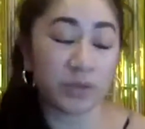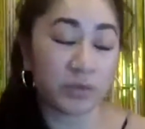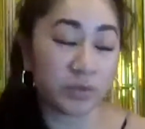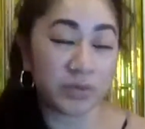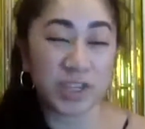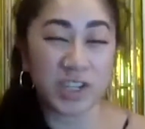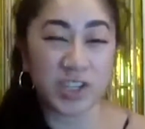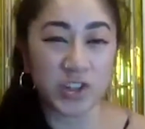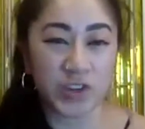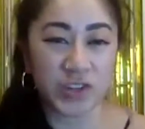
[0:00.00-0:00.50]

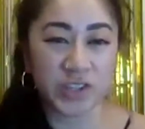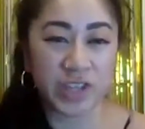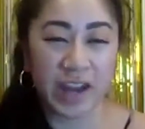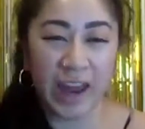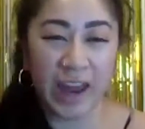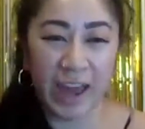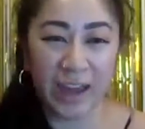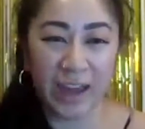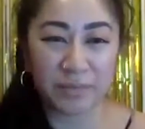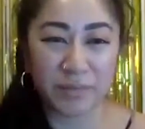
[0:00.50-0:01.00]
teachers and
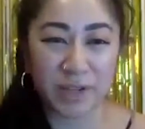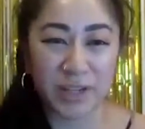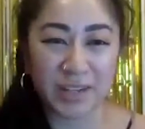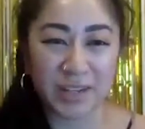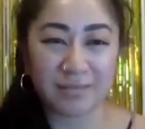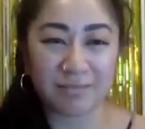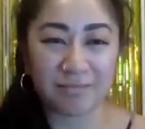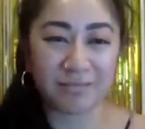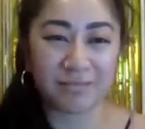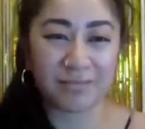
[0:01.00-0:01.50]

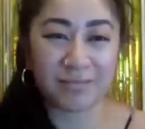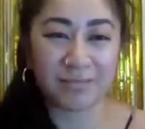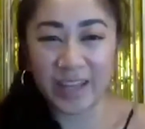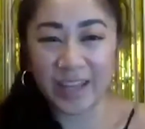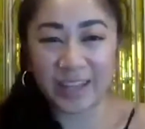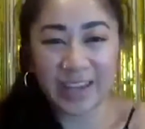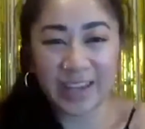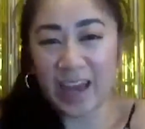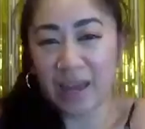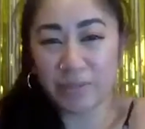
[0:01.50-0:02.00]

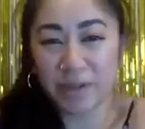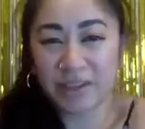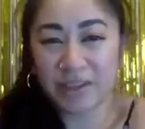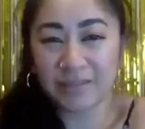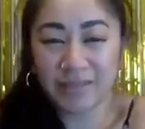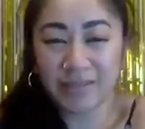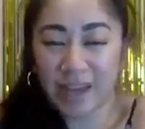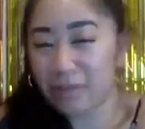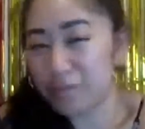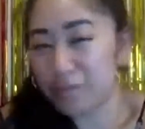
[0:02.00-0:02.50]

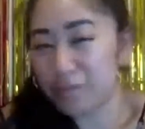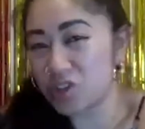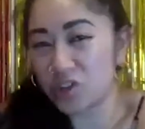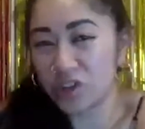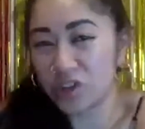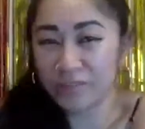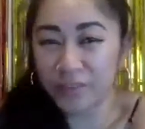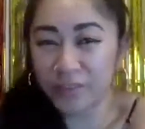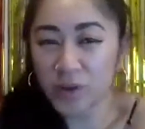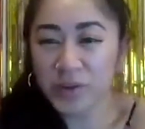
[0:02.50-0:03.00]

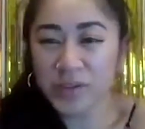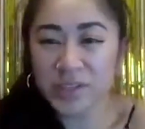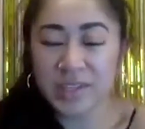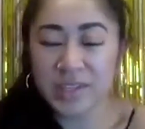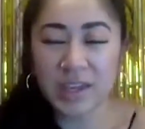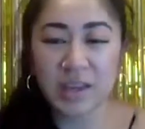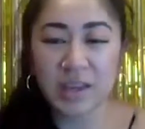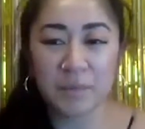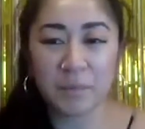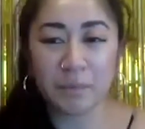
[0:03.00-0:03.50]
administrative folks.
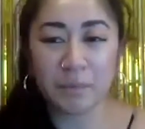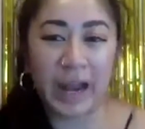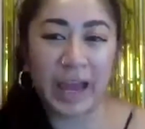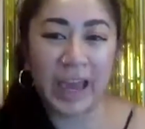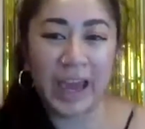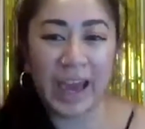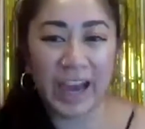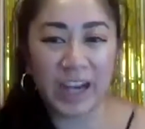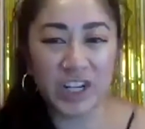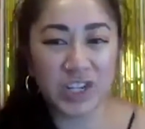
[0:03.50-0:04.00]
But I
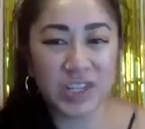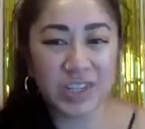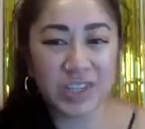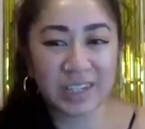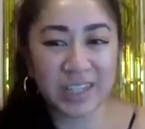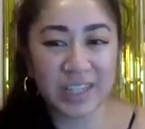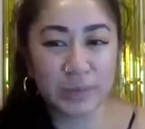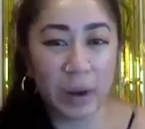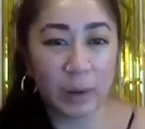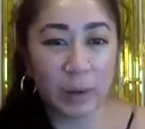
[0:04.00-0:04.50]
actually think
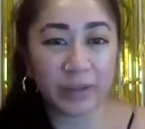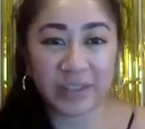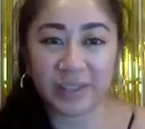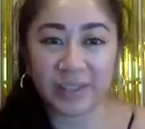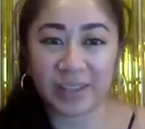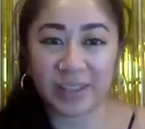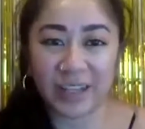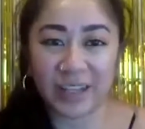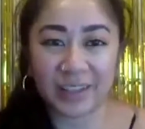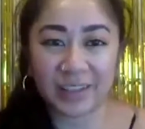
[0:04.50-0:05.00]
it's probably
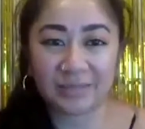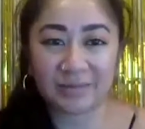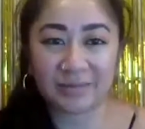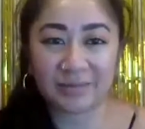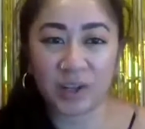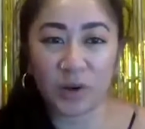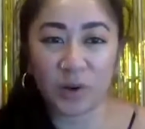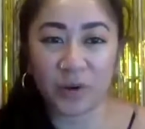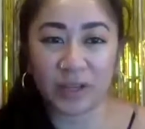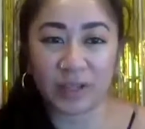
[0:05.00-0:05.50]
like
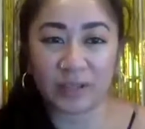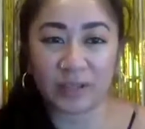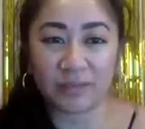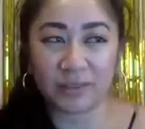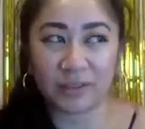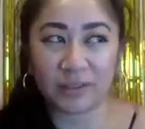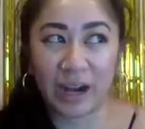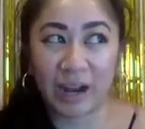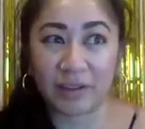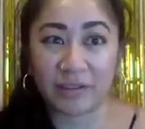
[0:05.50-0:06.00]
going
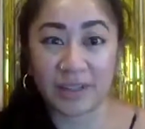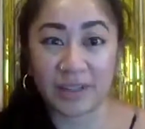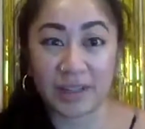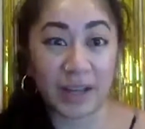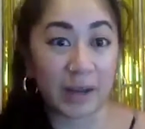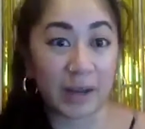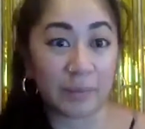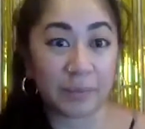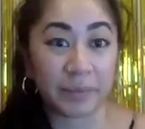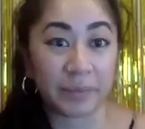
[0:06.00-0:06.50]
ground
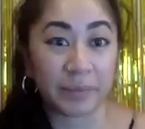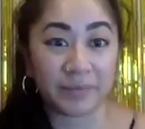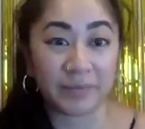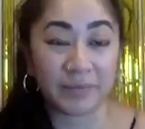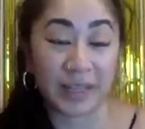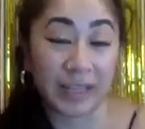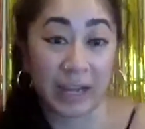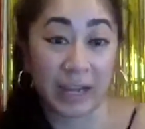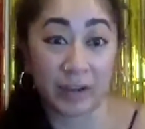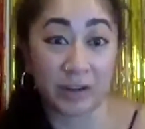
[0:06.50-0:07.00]
up.
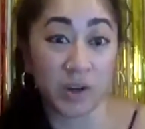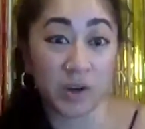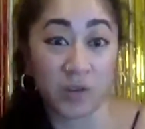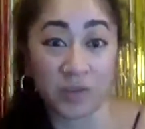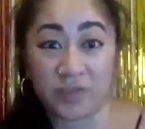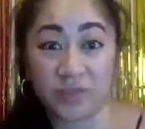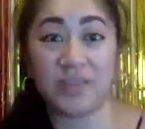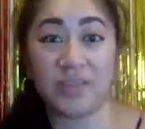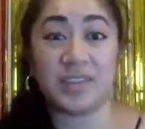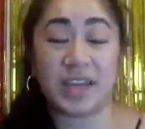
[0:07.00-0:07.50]
Like, I don't know
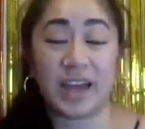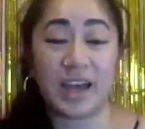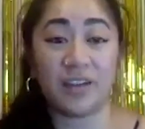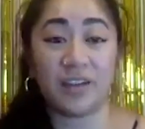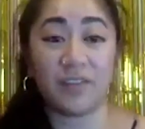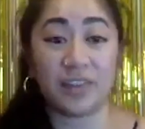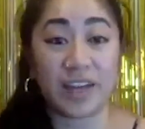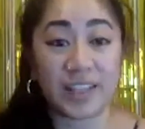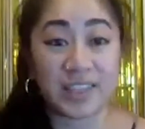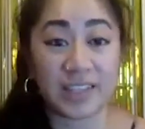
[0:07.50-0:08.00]

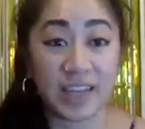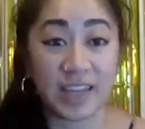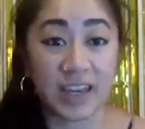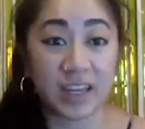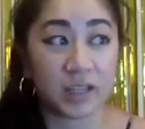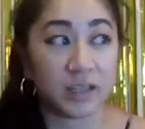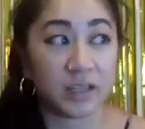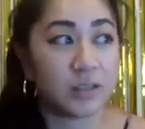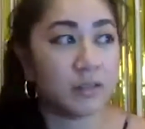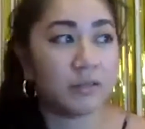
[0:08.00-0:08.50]
if that's like